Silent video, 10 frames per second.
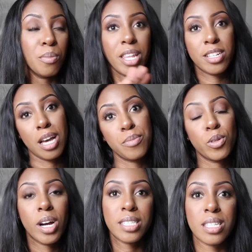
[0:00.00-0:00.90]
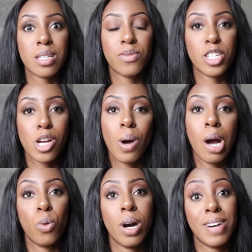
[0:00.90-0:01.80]
by the time you guys see this video
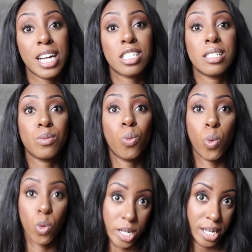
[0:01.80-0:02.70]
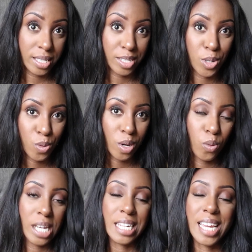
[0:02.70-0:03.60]
I will have actually worn it to a
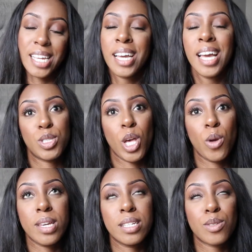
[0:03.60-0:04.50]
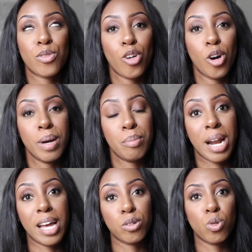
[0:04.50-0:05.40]
wedding. So it's from a
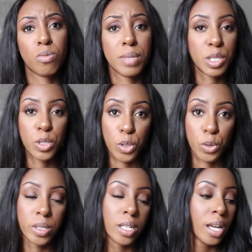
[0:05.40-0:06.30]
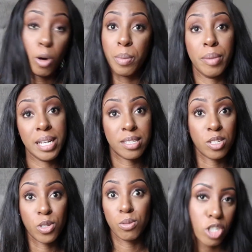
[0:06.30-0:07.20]
brand called Miss Took. Not been paid
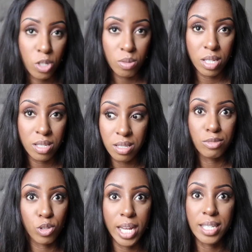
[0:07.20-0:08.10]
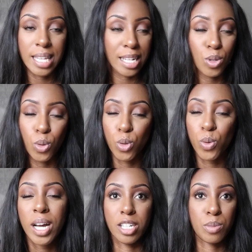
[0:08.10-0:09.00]
to show you this dress at
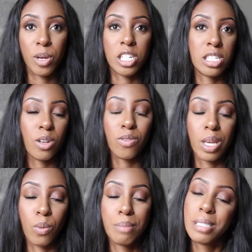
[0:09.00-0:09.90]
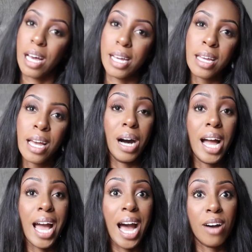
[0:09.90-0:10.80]
all, I just purchased it off their website, but
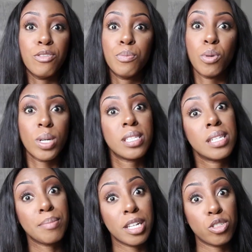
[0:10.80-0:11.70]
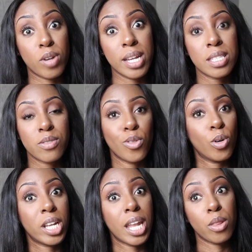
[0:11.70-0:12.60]
I have bought a similar dress
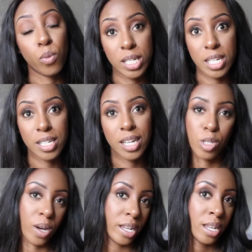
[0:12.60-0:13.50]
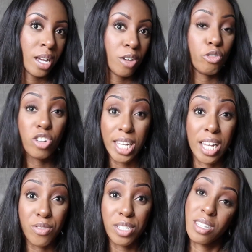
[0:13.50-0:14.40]
for another wedding, so I really
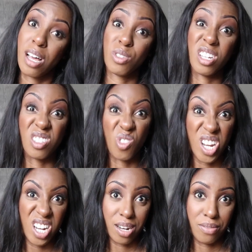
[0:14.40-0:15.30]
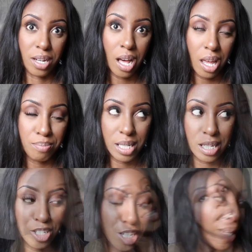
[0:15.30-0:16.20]
love the style, so I just got it in another colour
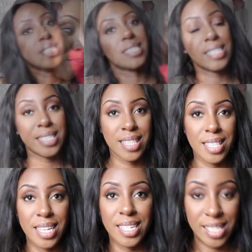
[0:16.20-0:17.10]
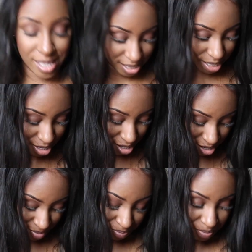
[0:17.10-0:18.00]
essentially. It is this
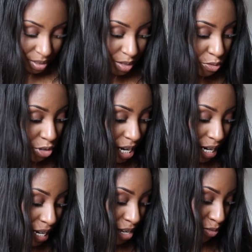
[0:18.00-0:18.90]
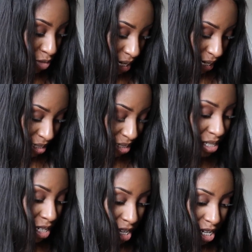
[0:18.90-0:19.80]
really
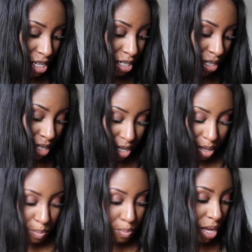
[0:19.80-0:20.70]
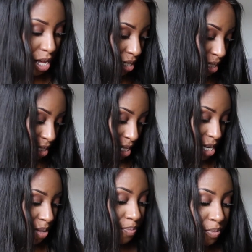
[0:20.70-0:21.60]
stunning
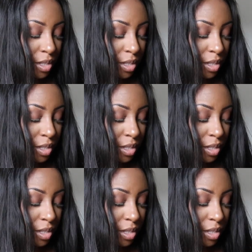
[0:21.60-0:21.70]
burgundy